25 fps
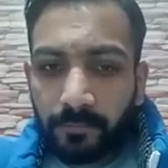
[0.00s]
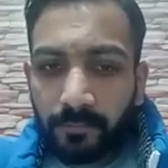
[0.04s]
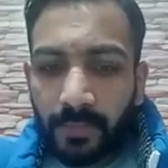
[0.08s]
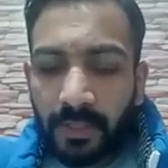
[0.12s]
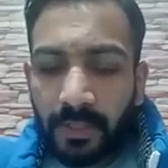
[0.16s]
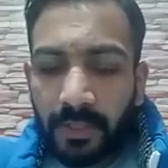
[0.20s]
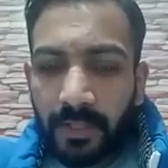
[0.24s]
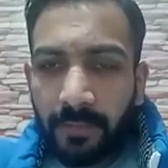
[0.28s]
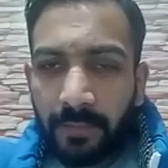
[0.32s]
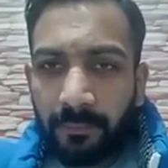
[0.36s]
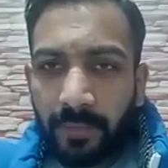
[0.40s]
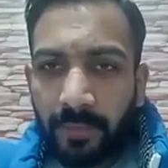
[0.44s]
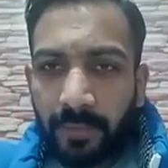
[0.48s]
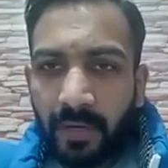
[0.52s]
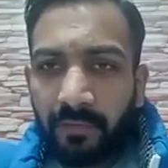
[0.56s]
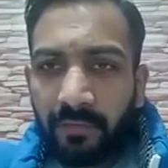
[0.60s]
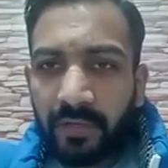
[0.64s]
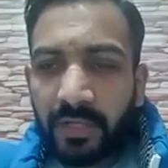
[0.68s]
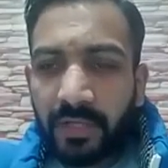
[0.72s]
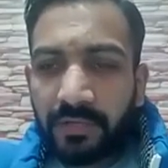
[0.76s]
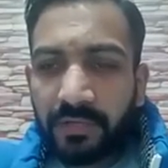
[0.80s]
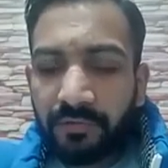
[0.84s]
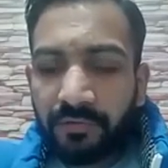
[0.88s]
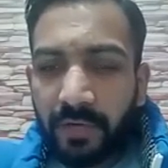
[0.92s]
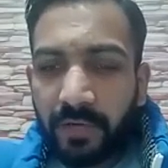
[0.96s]

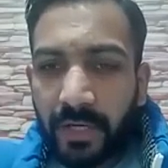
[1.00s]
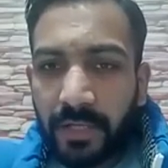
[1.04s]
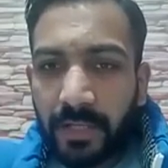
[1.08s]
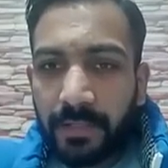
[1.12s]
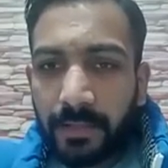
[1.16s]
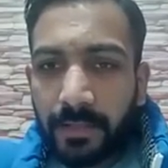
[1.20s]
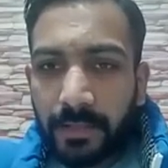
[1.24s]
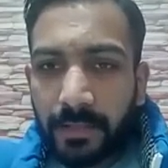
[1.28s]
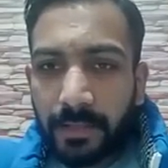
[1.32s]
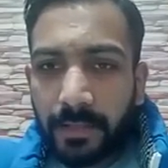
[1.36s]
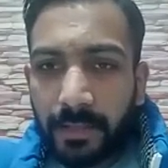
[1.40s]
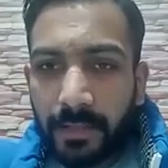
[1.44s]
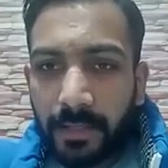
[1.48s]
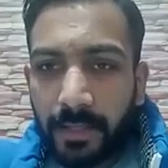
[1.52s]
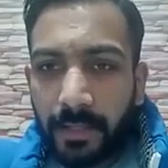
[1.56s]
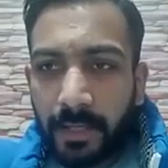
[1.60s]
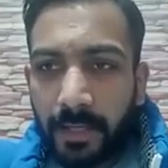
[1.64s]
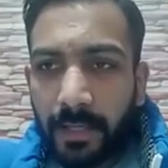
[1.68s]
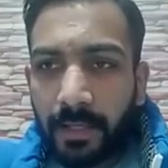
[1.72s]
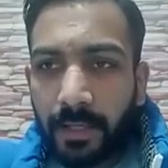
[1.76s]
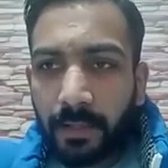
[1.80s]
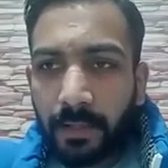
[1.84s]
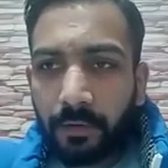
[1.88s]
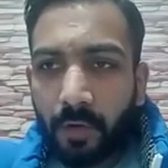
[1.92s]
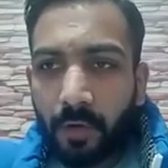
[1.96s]
Empowering Trade
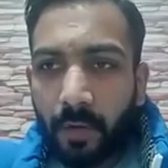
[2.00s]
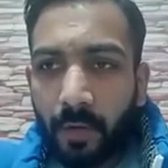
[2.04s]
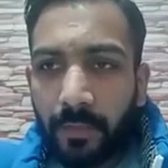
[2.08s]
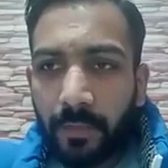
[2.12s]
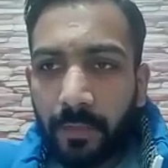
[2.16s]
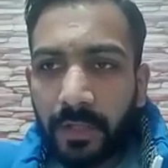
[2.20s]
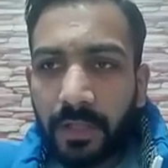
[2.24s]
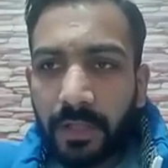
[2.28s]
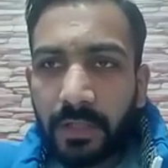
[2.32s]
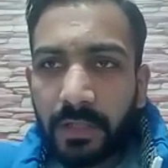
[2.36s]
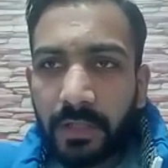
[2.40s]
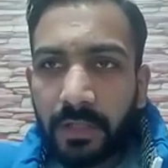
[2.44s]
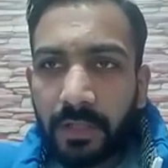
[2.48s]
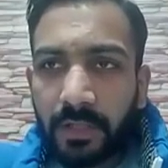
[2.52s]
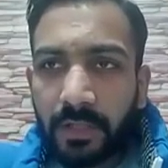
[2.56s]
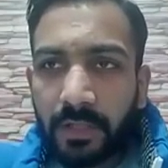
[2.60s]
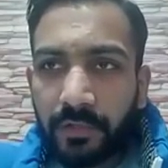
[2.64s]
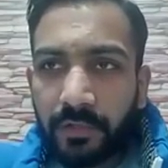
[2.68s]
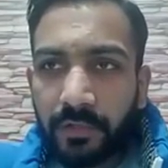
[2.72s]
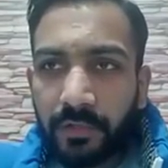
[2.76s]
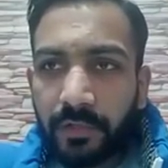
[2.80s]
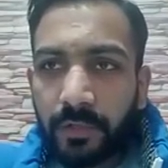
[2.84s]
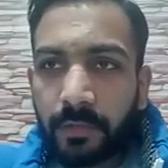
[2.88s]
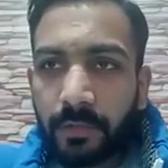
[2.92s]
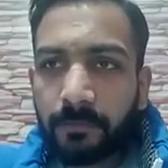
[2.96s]
and Economic
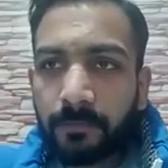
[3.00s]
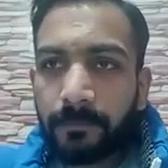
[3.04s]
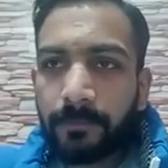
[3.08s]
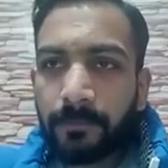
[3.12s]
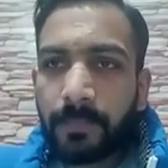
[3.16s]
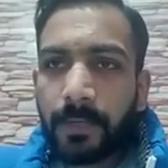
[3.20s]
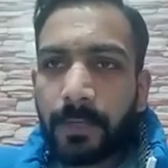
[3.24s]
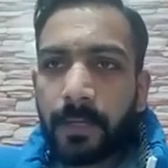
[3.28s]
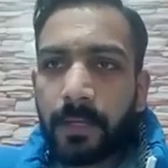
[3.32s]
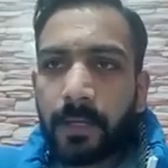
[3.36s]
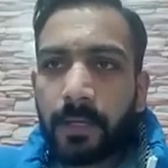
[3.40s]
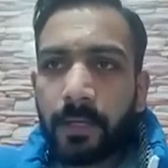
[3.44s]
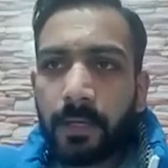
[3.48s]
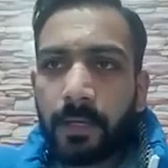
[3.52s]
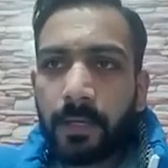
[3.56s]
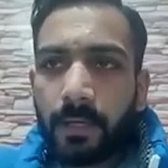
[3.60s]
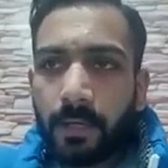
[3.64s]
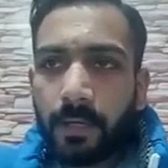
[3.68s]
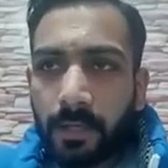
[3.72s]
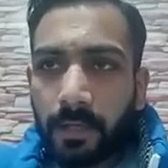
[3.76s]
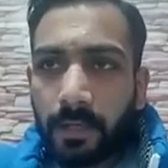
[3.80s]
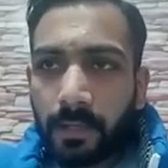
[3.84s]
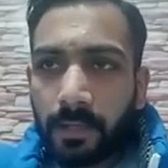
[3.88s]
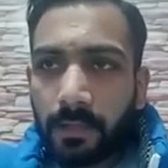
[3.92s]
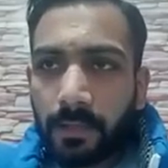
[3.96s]
Integration,
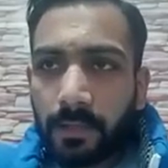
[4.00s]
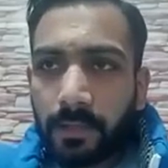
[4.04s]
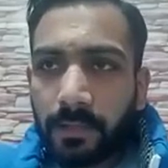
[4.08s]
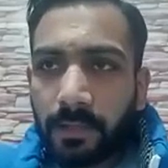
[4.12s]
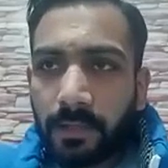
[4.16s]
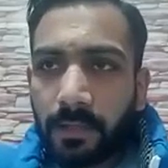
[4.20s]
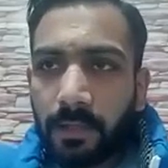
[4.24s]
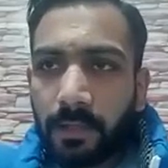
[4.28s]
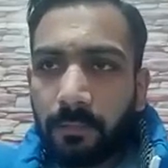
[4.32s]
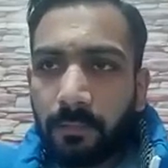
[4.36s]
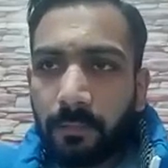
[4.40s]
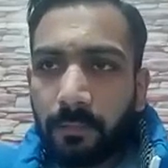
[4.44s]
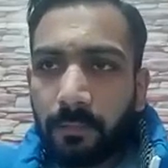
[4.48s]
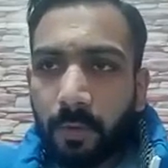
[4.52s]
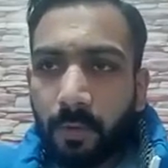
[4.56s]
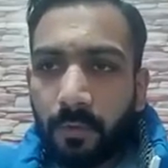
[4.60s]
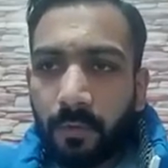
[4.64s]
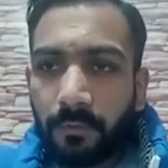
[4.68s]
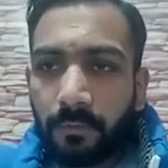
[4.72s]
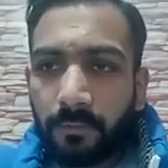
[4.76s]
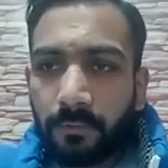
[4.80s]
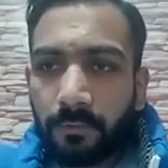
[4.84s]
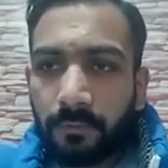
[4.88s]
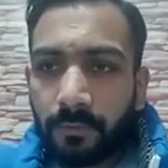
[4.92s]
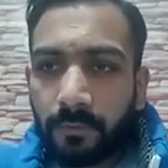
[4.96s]
under the theme
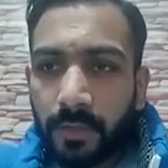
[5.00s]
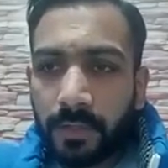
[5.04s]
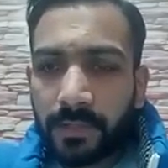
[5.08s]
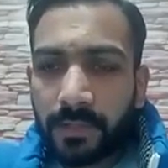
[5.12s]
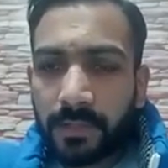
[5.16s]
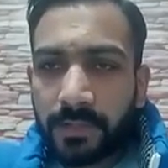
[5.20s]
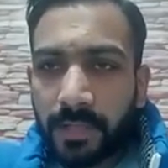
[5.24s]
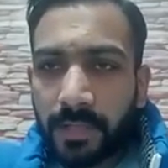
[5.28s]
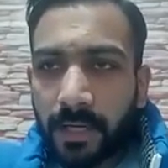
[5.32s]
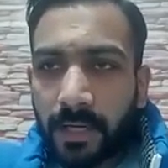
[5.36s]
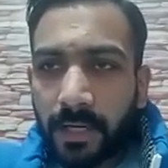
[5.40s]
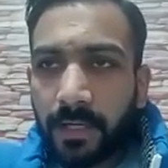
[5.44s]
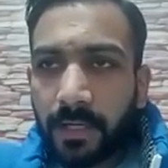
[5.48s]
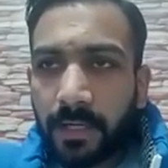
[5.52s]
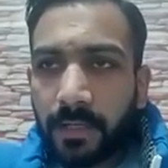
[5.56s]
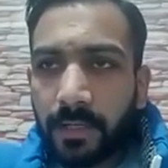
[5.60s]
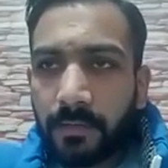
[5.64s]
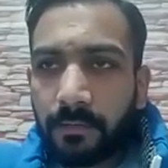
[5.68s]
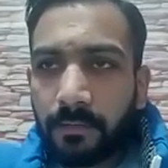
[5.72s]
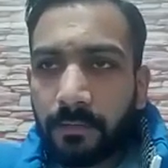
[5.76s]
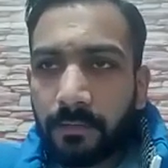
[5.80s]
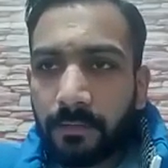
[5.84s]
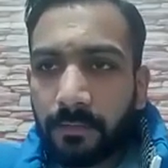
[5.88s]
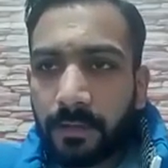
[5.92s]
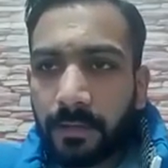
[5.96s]
of understanding
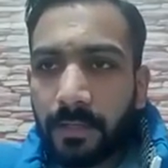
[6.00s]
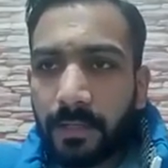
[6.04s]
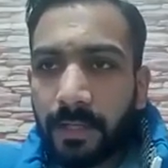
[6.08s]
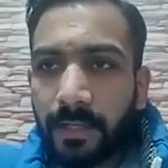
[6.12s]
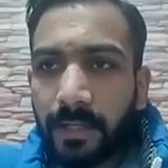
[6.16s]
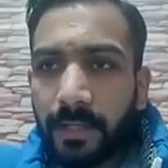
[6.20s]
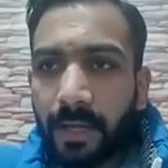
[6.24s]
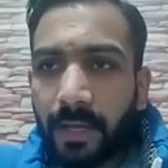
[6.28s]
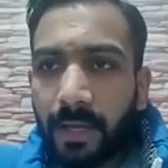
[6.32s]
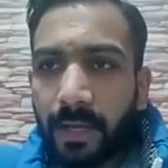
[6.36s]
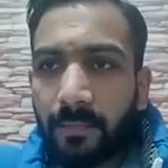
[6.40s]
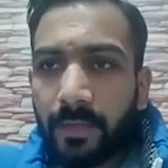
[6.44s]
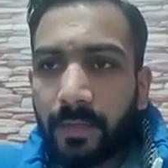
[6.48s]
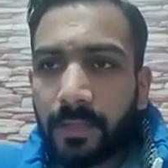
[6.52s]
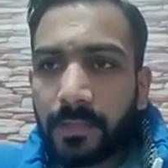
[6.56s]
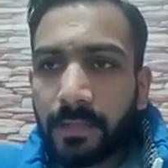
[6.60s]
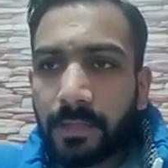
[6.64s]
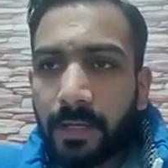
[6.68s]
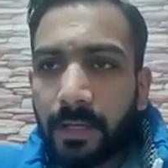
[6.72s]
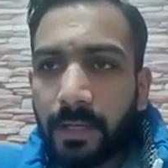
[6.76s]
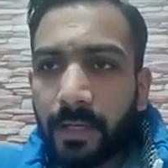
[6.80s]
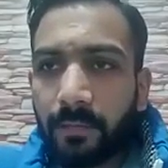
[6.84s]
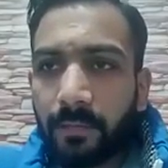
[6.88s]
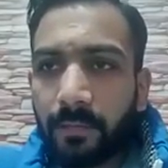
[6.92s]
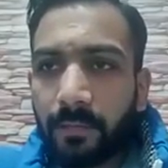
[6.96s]
the dynamics
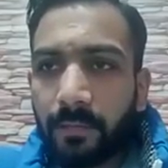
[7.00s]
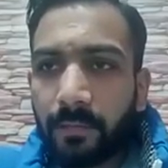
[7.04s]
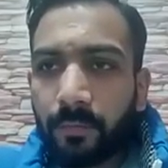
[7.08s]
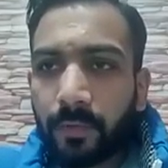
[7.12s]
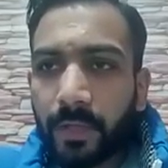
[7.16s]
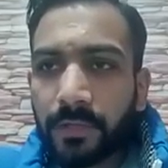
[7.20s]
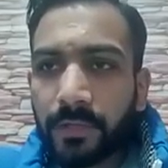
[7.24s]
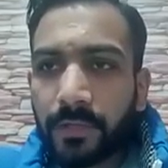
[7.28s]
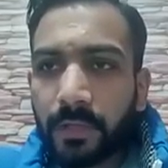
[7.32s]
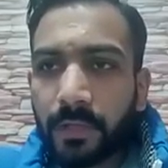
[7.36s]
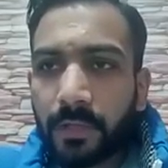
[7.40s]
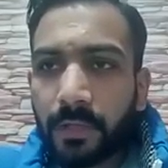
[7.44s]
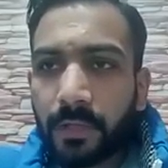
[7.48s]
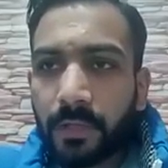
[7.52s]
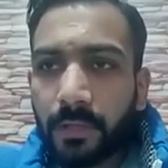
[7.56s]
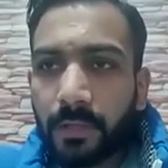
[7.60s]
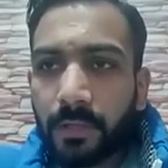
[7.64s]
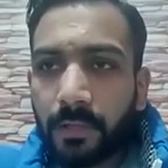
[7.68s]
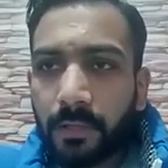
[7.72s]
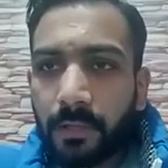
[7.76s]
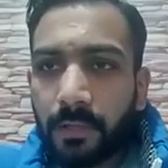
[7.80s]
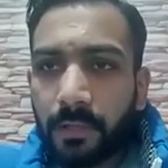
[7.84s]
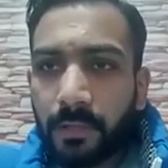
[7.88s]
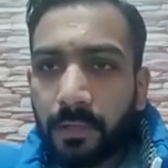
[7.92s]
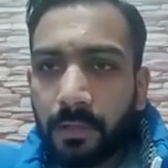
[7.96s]
and potential
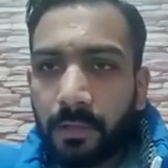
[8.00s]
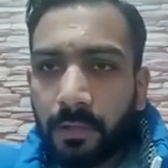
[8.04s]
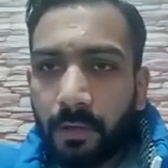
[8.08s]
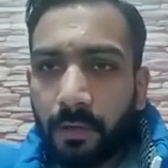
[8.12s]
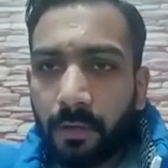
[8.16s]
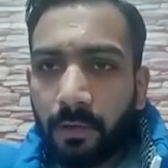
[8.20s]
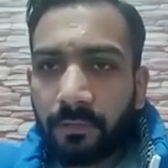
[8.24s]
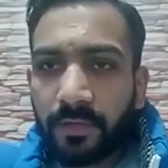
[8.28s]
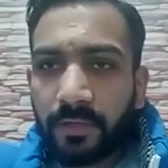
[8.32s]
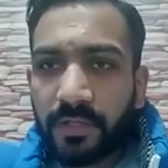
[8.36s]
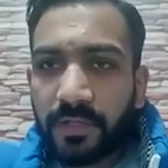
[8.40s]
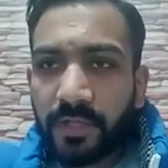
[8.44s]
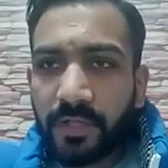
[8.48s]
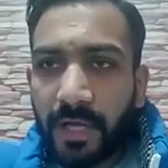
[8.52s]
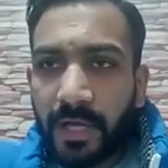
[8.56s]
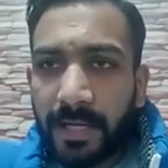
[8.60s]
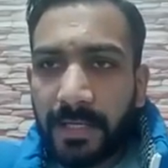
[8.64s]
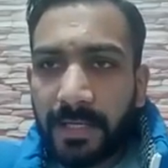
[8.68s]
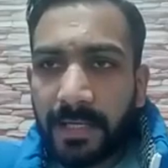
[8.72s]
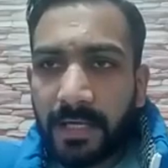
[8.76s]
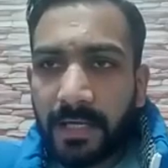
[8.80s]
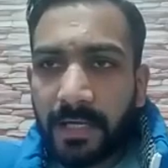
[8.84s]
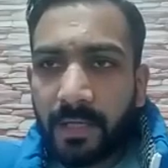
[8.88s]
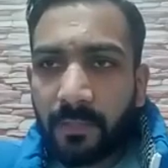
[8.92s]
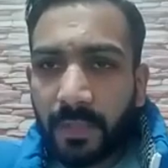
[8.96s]
of the
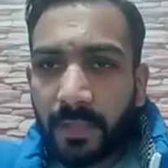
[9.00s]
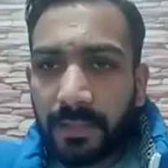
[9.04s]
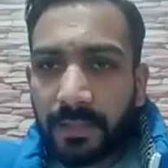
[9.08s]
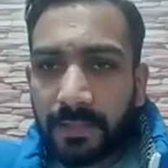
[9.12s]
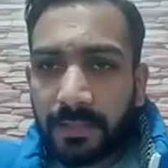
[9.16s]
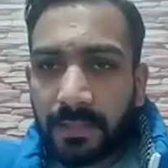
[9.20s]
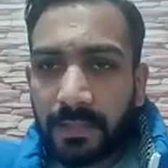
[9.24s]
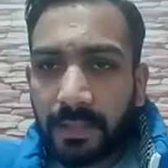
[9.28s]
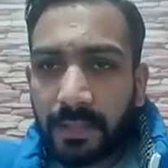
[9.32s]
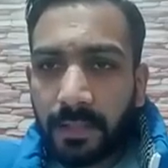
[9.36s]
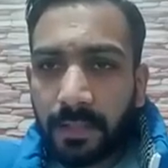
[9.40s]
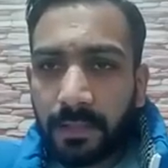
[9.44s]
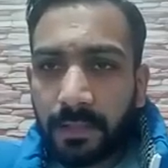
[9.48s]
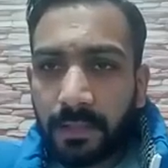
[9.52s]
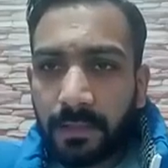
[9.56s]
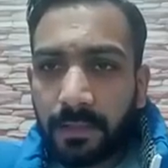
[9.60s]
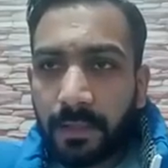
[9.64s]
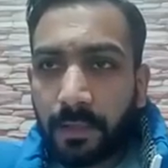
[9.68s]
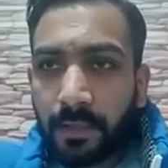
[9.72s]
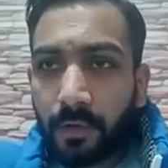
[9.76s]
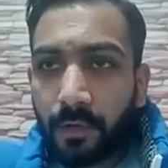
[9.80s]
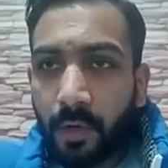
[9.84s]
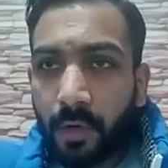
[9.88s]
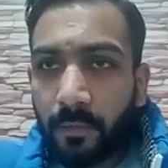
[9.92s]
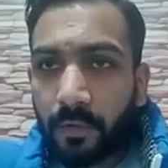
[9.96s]
China Pakistan
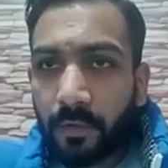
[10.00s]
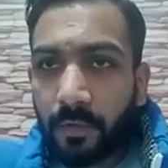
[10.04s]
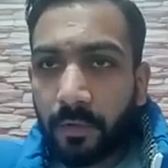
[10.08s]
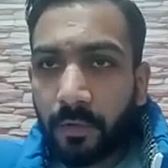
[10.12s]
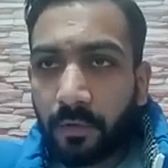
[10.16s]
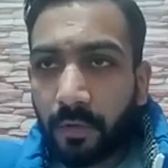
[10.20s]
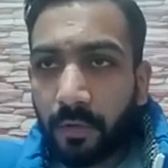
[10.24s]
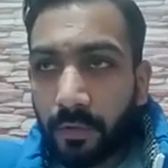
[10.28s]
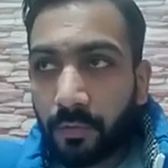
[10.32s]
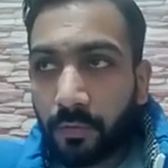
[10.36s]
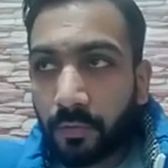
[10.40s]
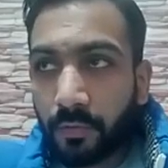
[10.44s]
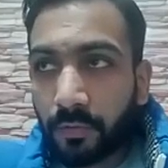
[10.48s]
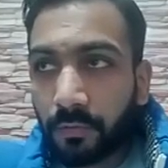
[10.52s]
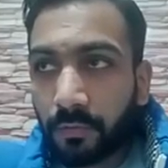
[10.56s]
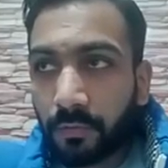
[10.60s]
Economic Corridor.